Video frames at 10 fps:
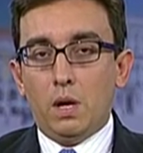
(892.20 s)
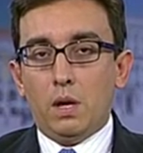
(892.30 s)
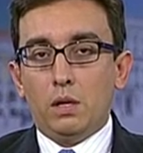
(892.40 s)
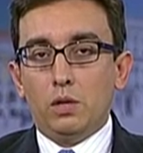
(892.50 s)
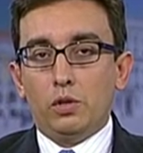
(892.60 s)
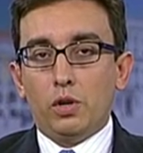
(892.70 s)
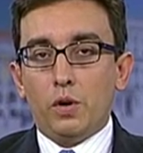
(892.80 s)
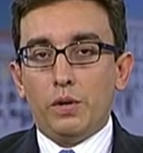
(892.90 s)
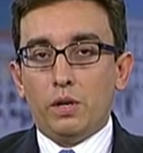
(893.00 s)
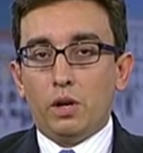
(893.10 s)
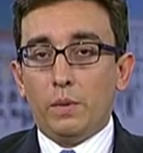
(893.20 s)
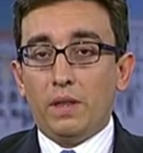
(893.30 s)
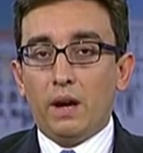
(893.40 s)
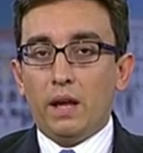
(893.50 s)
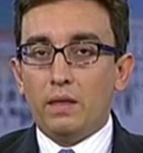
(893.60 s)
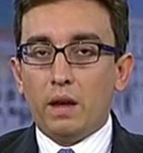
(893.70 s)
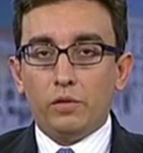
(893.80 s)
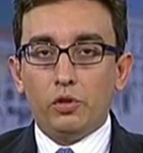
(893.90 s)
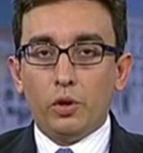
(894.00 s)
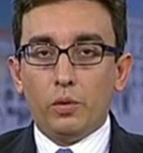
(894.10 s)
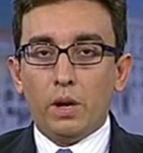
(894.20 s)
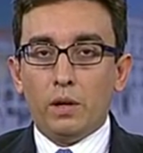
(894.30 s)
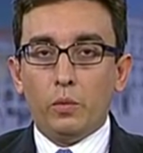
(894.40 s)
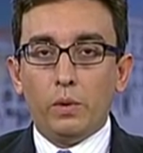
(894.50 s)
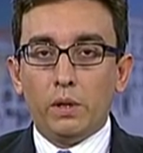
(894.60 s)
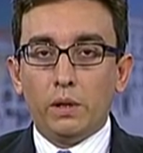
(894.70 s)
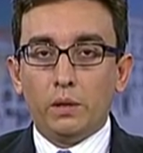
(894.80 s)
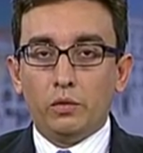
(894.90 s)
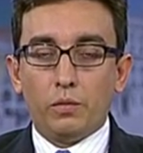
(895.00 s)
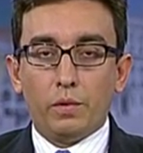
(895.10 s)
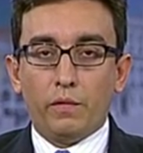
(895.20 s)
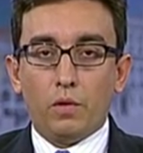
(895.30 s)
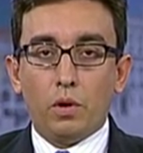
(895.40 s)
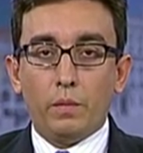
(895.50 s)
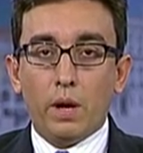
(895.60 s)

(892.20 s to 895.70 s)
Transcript: You saw an economy that had never shown any willingness to reform,